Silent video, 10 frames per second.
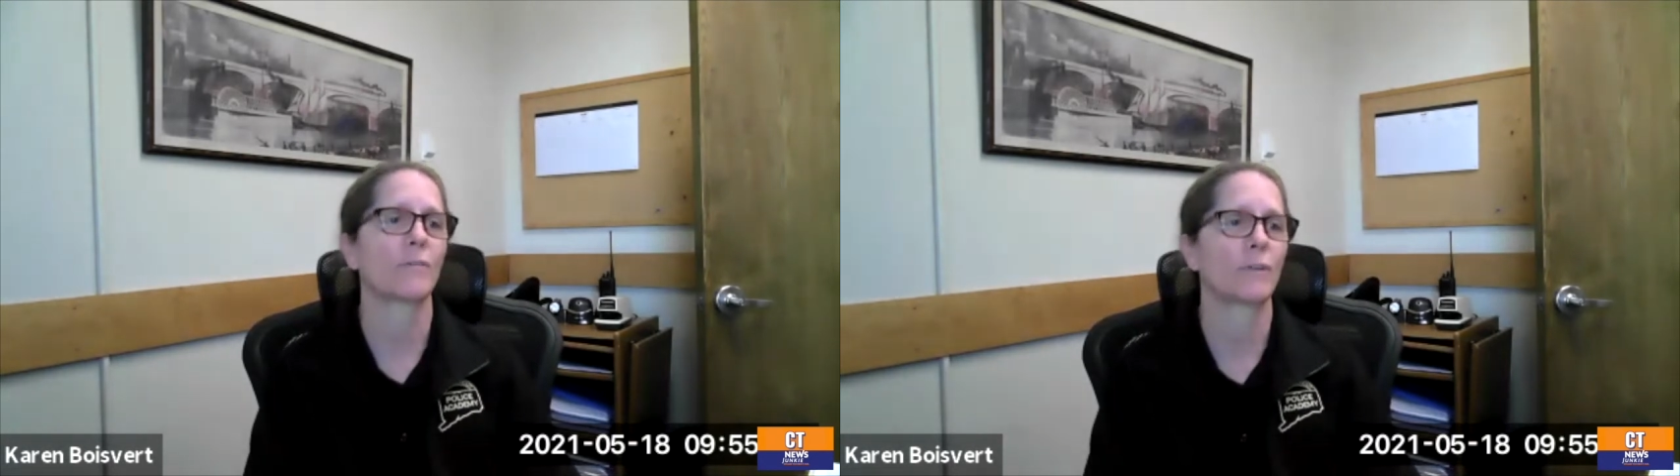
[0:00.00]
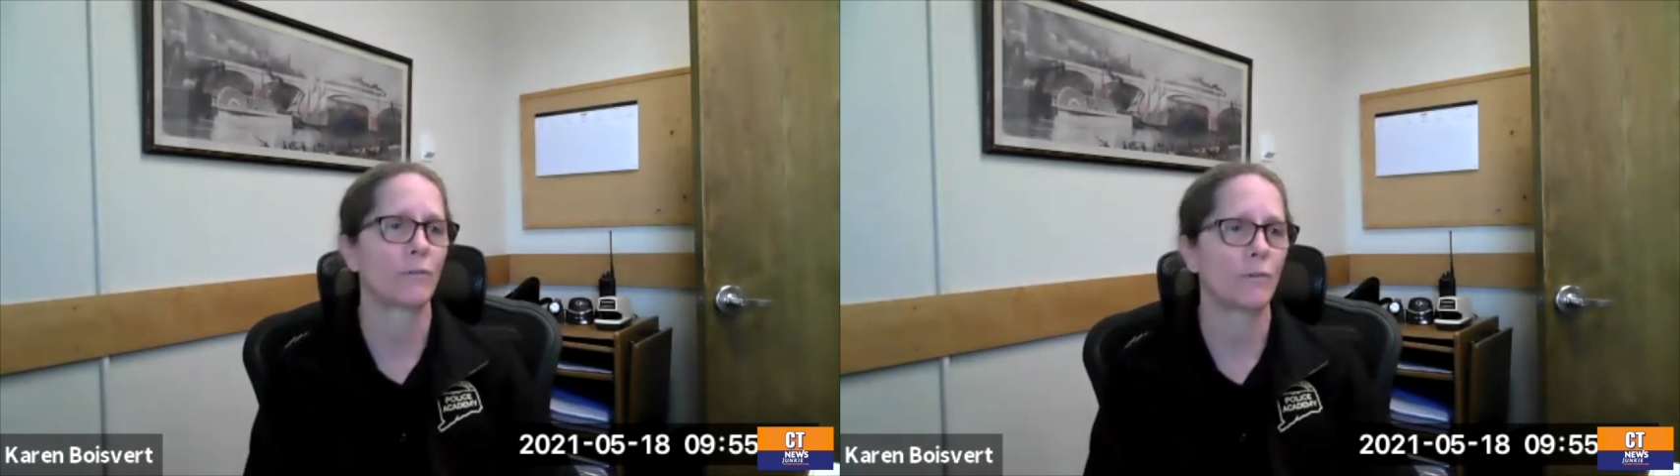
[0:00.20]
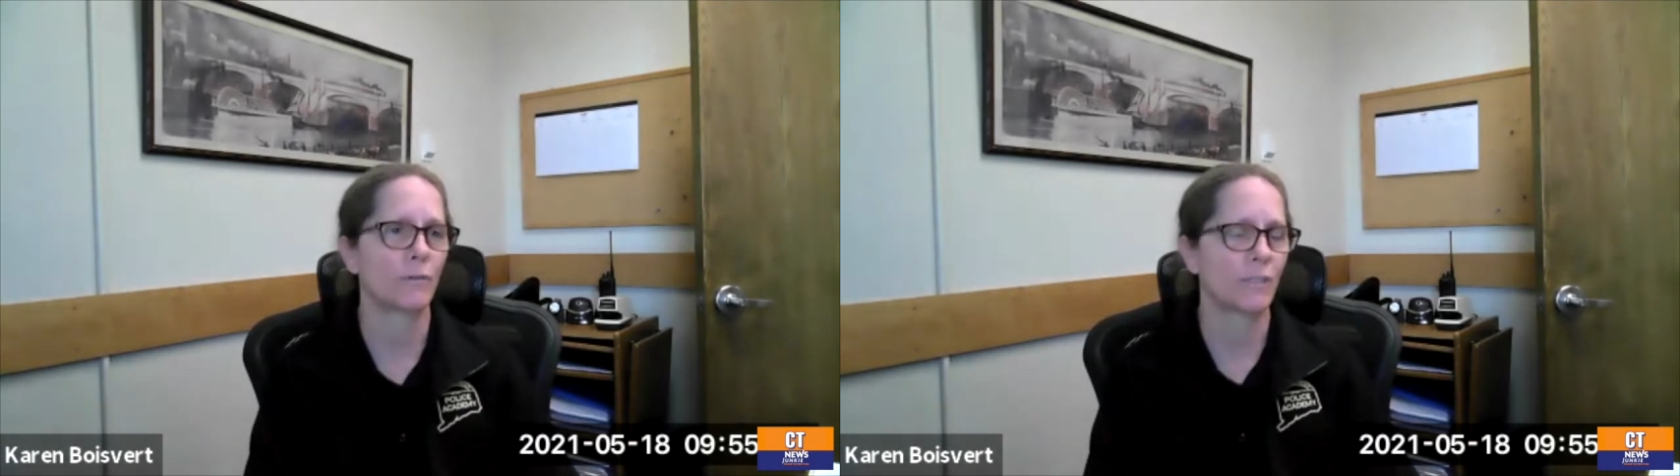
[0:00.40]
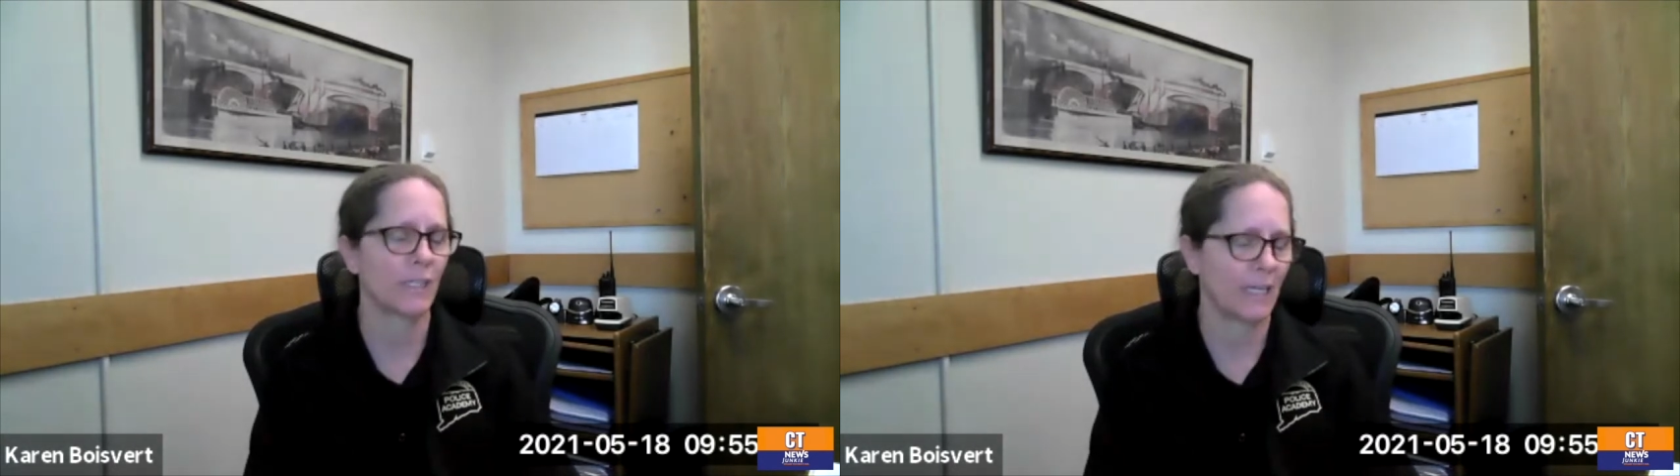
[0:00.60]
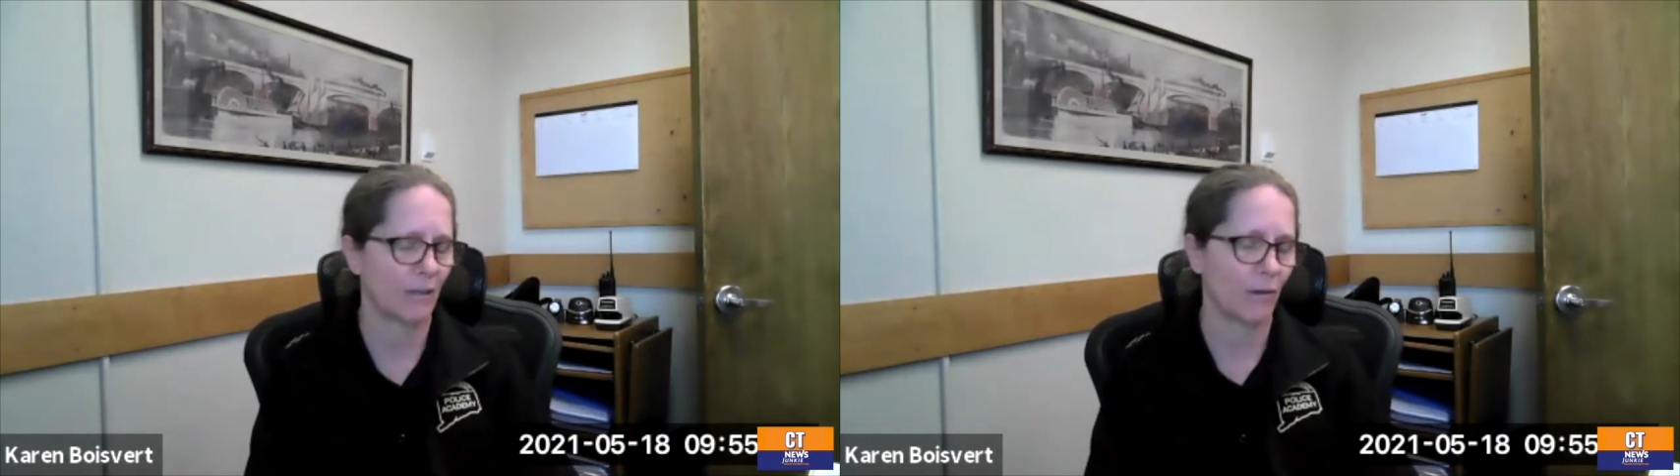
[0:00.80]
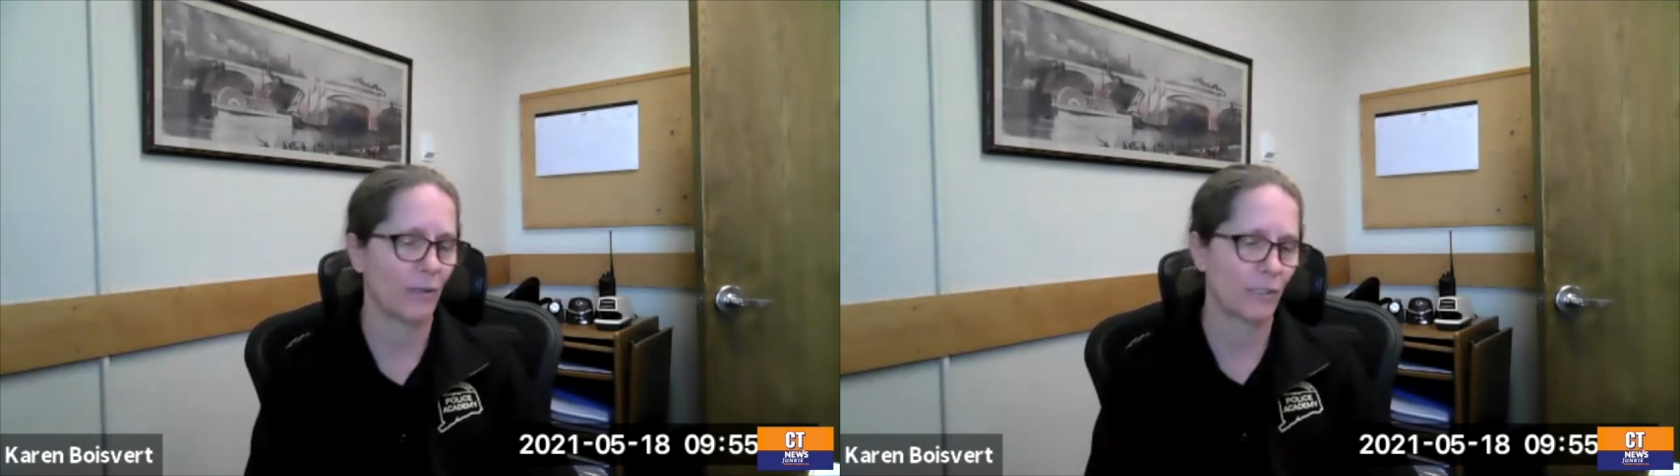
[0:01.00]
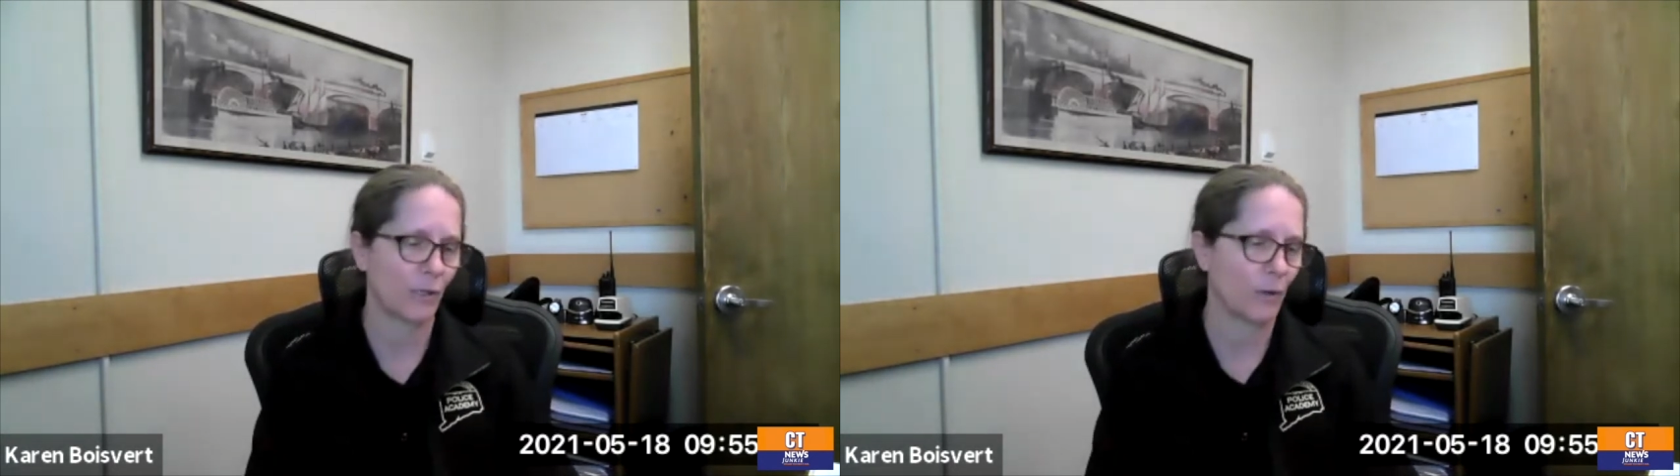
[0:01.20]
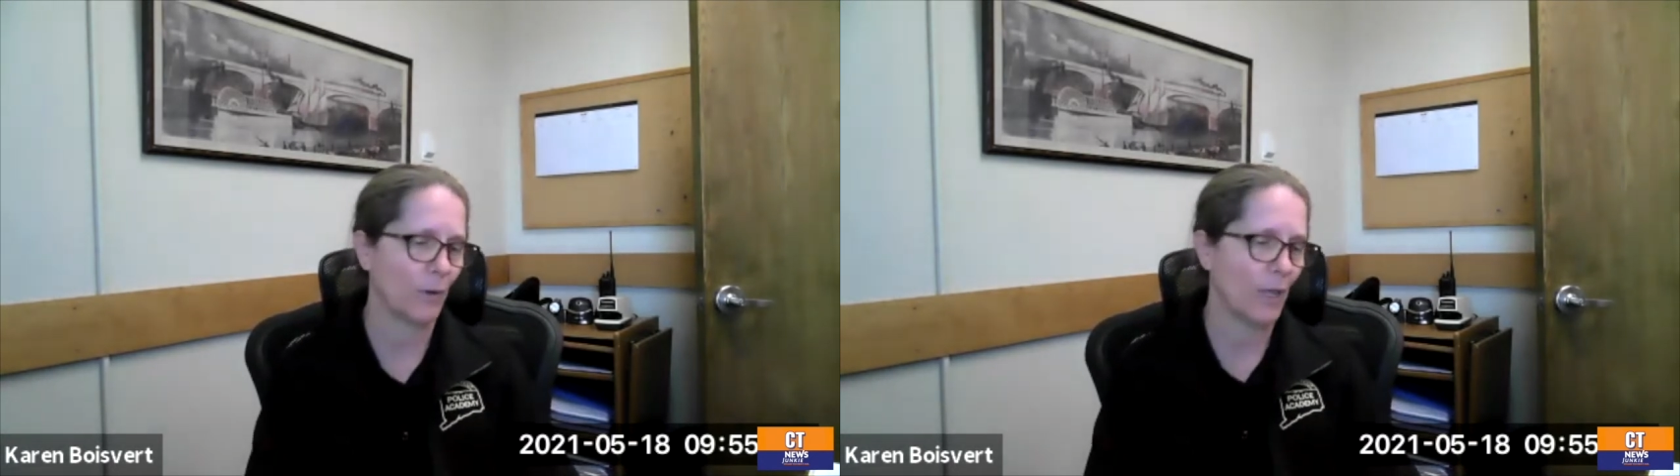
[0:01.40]
recruits and
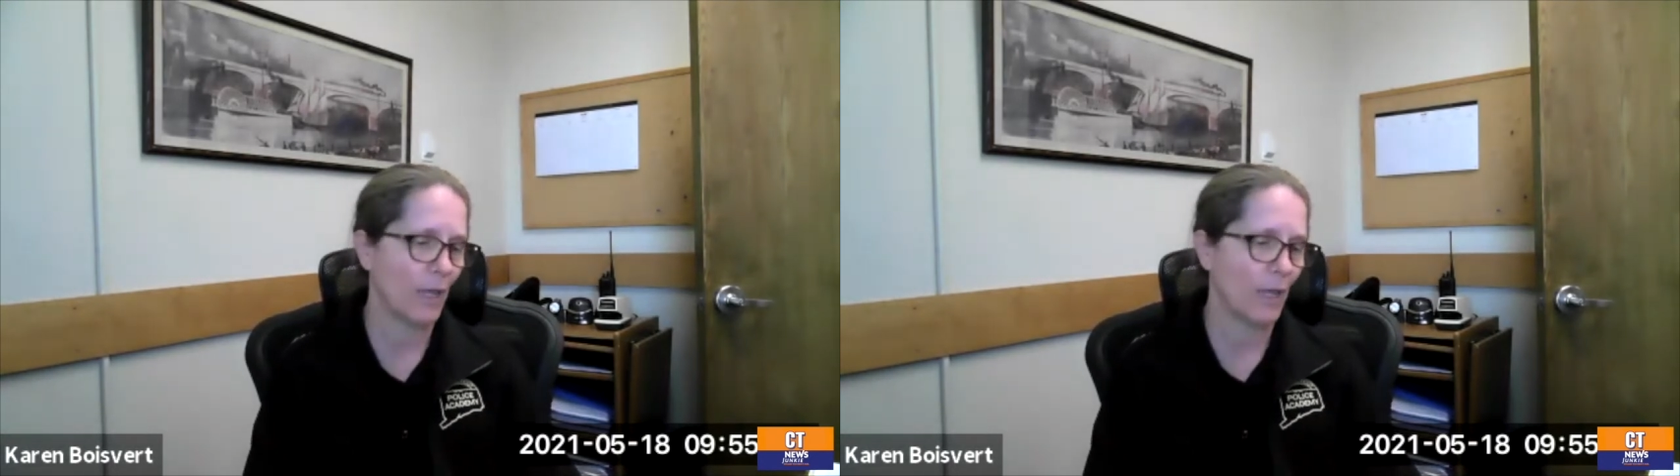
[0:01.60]
also